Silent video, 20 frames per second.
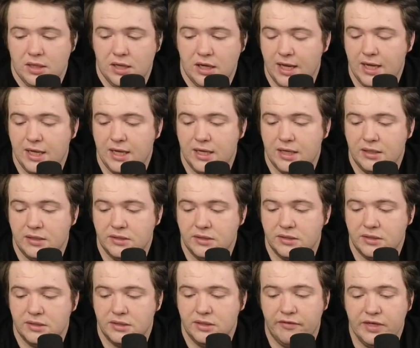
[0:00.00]

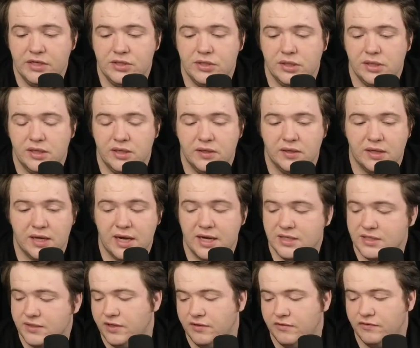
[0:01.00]
and eventually the
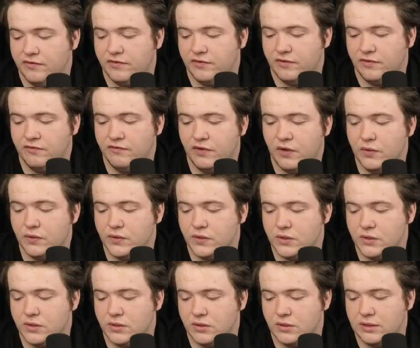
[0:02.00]
kinds of
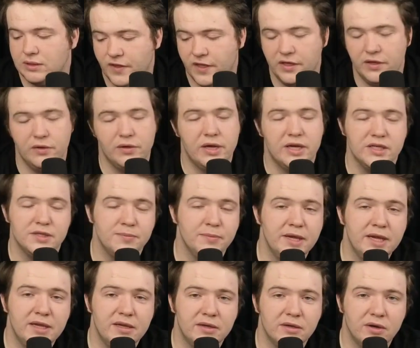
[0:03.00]
votes that you guys
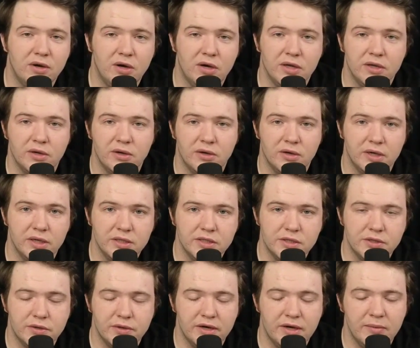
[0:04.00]
make on our
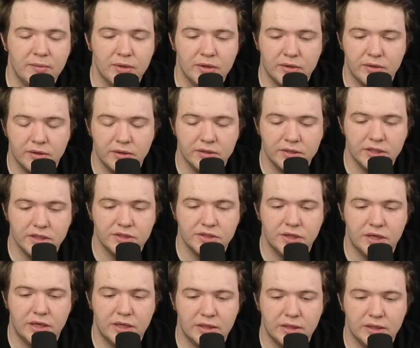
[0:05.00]
Instagram, on our
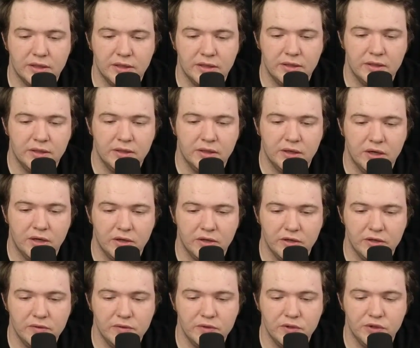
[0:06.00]
TikTok, on our
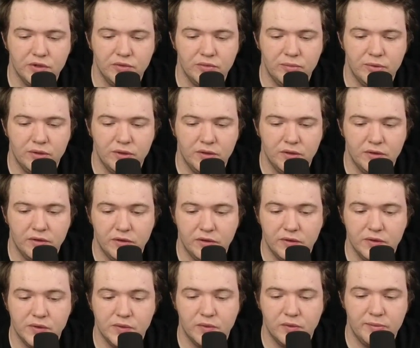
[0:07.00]
YouTube,
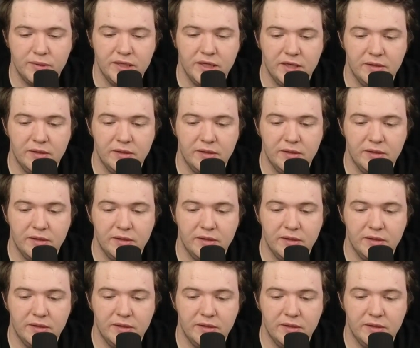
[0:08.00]
those will be